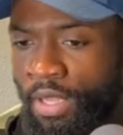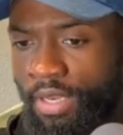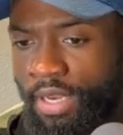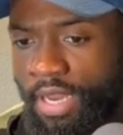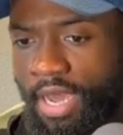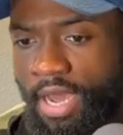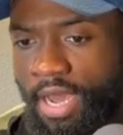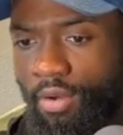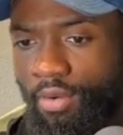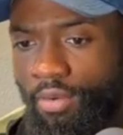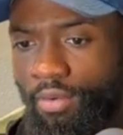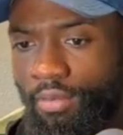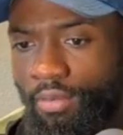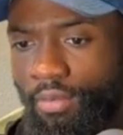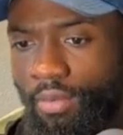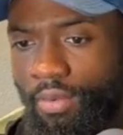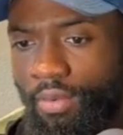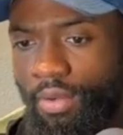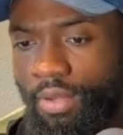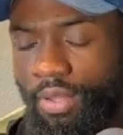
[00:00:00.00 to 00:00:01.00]
Now,
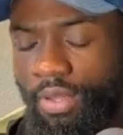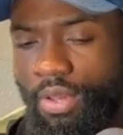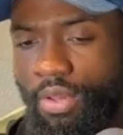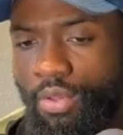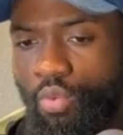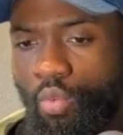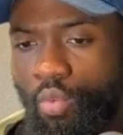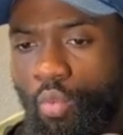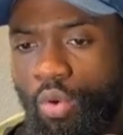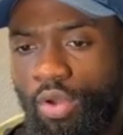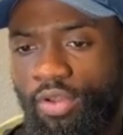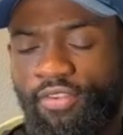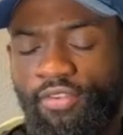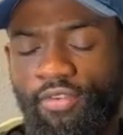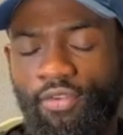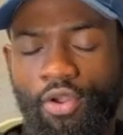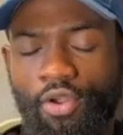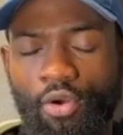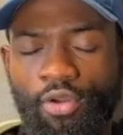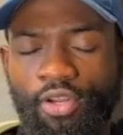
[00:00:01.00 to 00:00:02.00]
what's
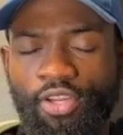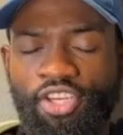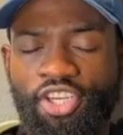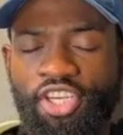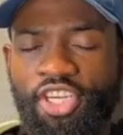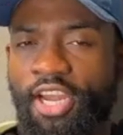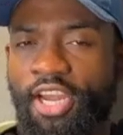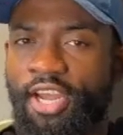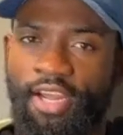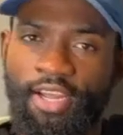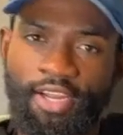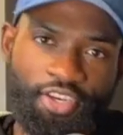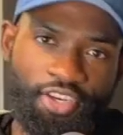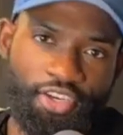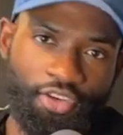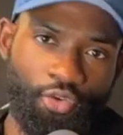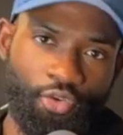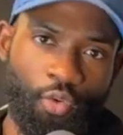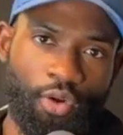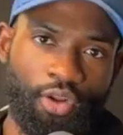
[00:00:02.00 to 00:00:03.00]
going to change
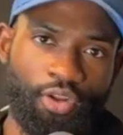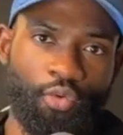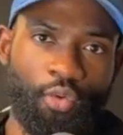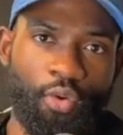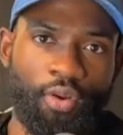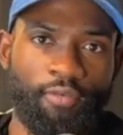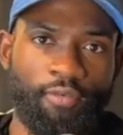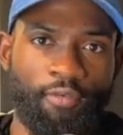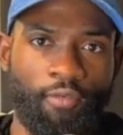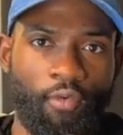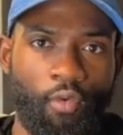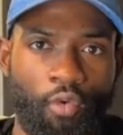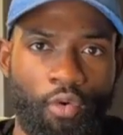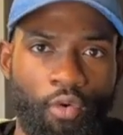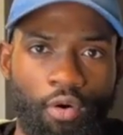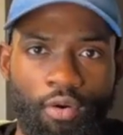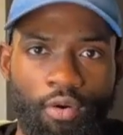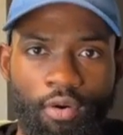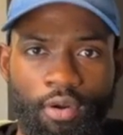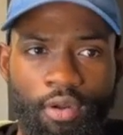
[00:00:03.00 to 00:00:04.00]
in
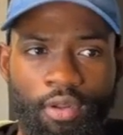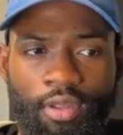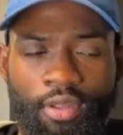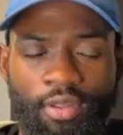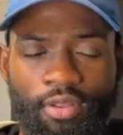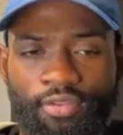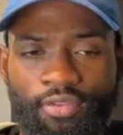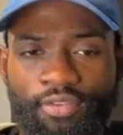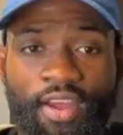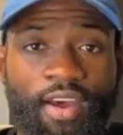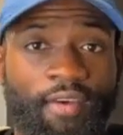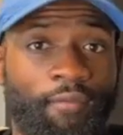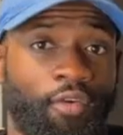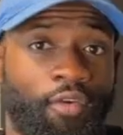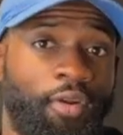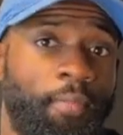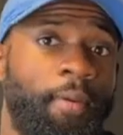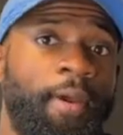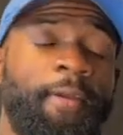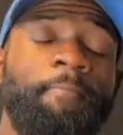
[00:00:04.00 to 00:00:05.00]
2024 is up for
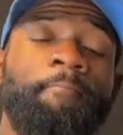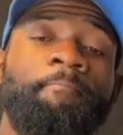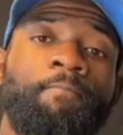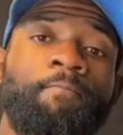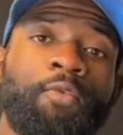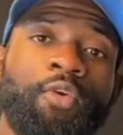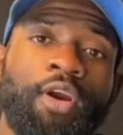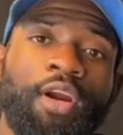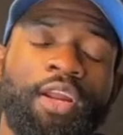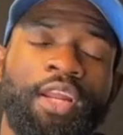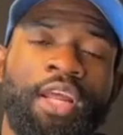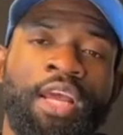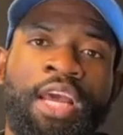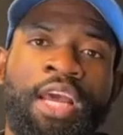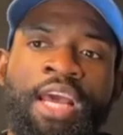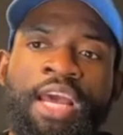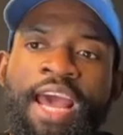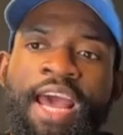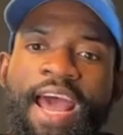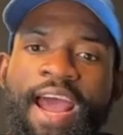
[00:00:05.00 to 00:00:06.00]
debate, right?
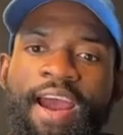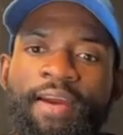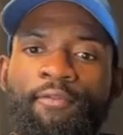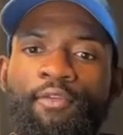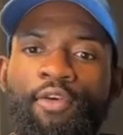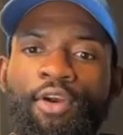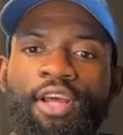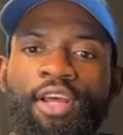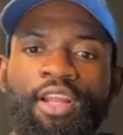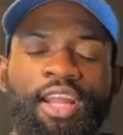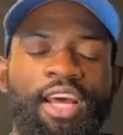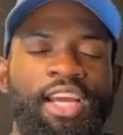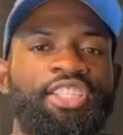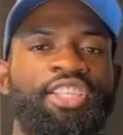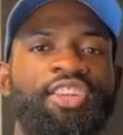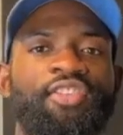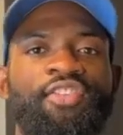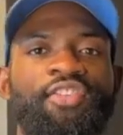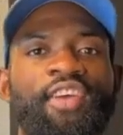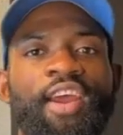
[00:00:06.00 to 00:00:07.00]
Every
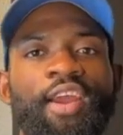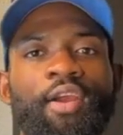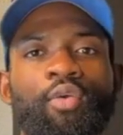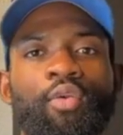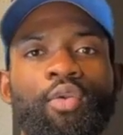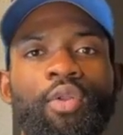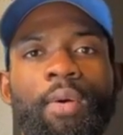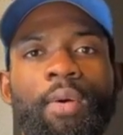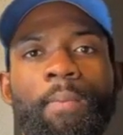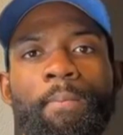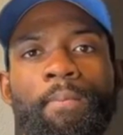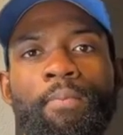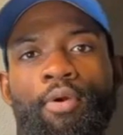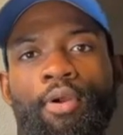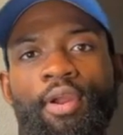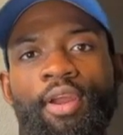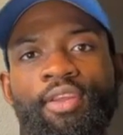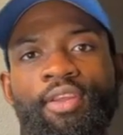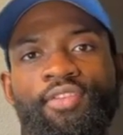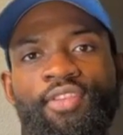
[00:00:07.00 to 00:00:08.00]
election cycle
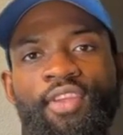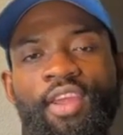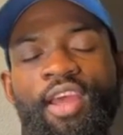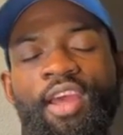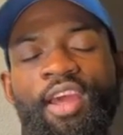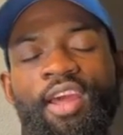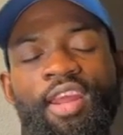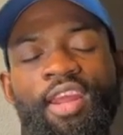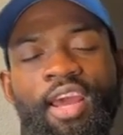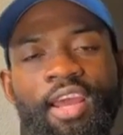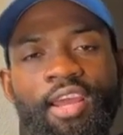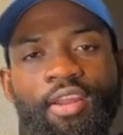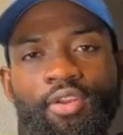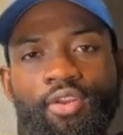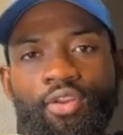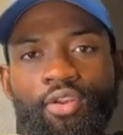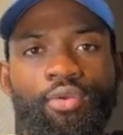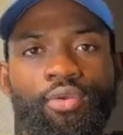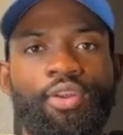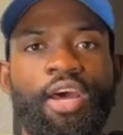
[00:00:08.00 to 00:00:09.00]
brings in a
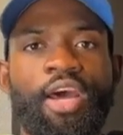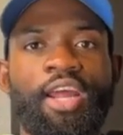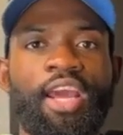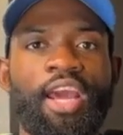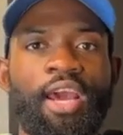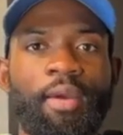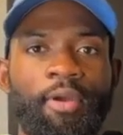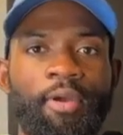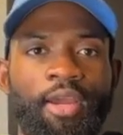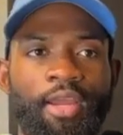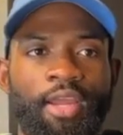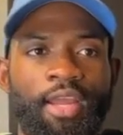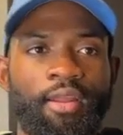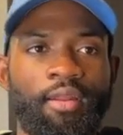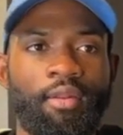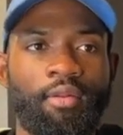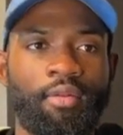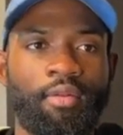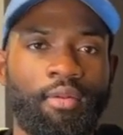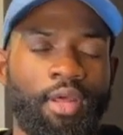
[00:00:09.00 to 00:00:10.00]
new dynamic,
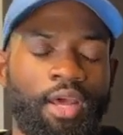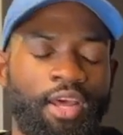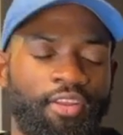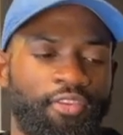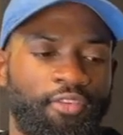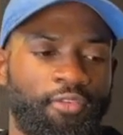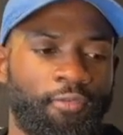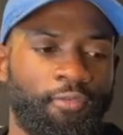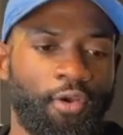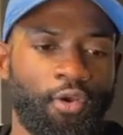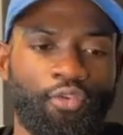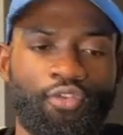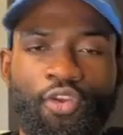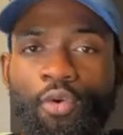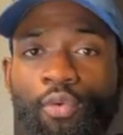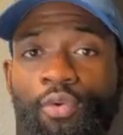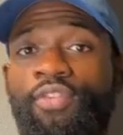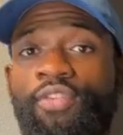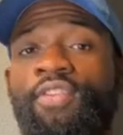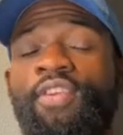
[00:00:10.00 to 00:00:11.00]
and as folks
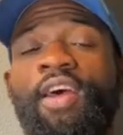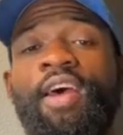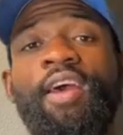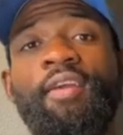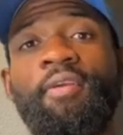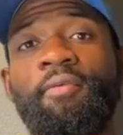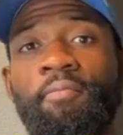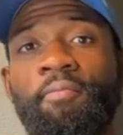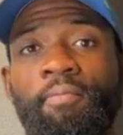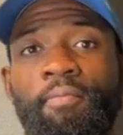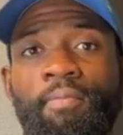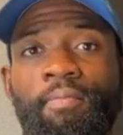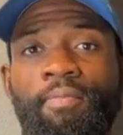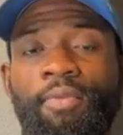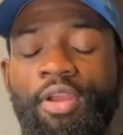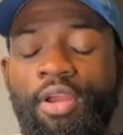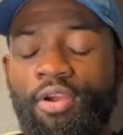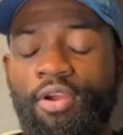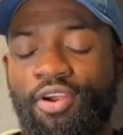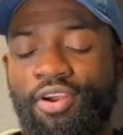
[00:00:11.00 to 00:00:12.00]
always say,
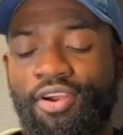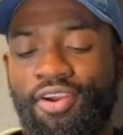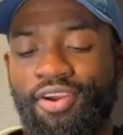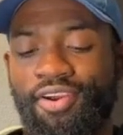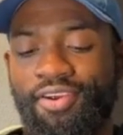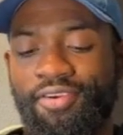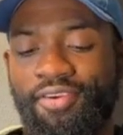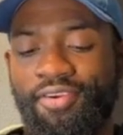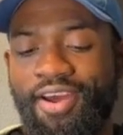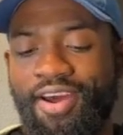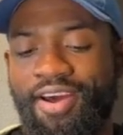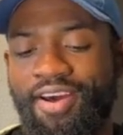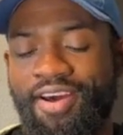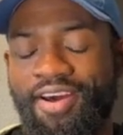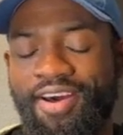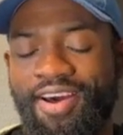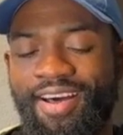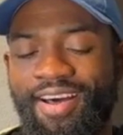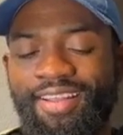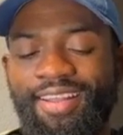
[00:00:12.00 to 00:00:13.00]
your
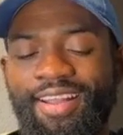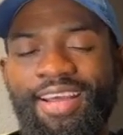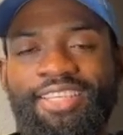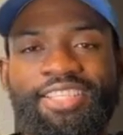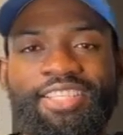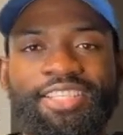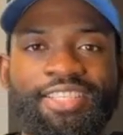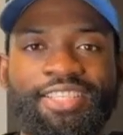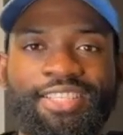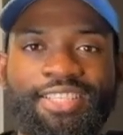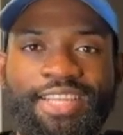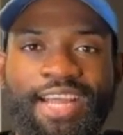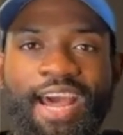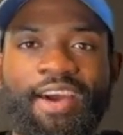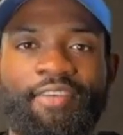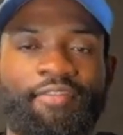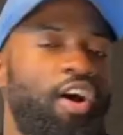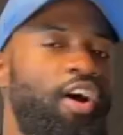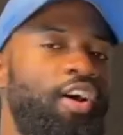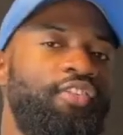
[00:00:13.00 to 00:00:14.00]
elections
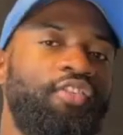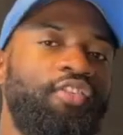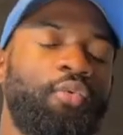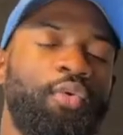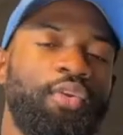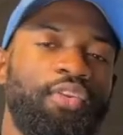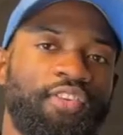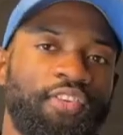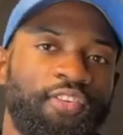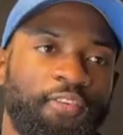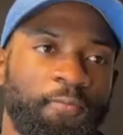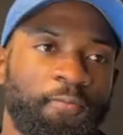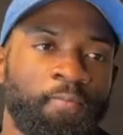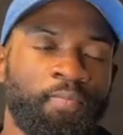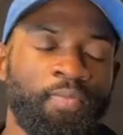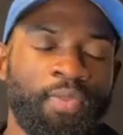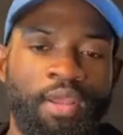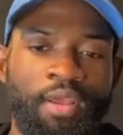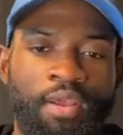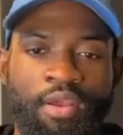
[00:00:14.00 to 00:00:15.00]
have consequences,
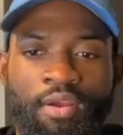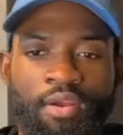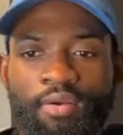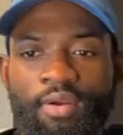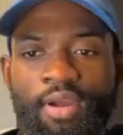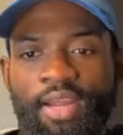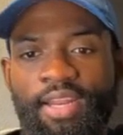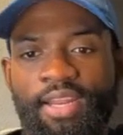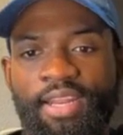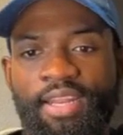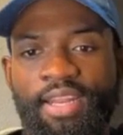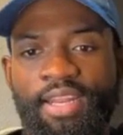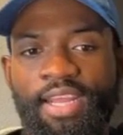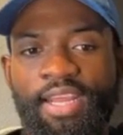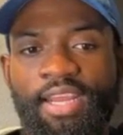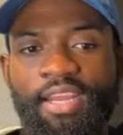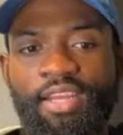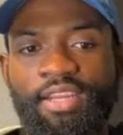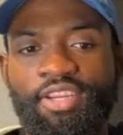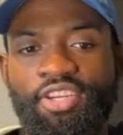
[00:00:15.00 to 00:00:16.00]
right? And
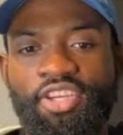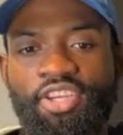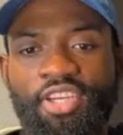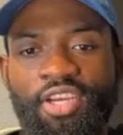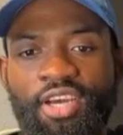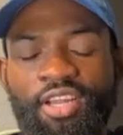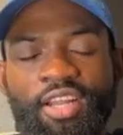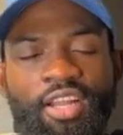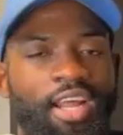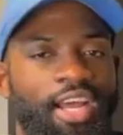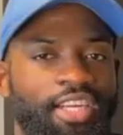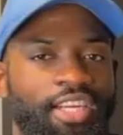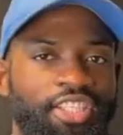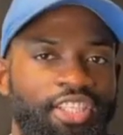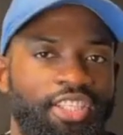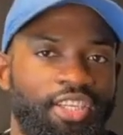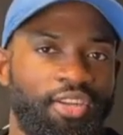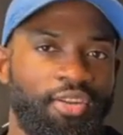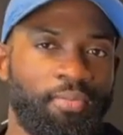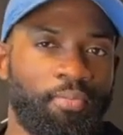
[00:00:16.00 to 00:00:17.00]
each
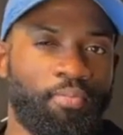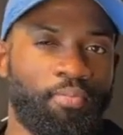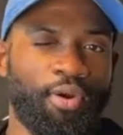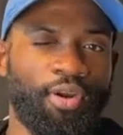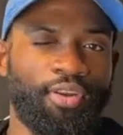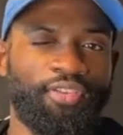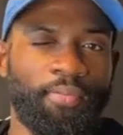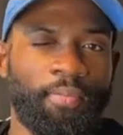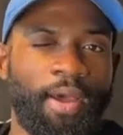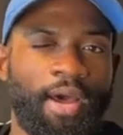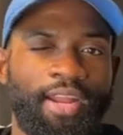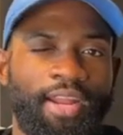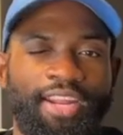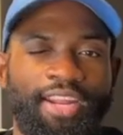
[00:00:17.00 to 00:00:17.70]
election brings about a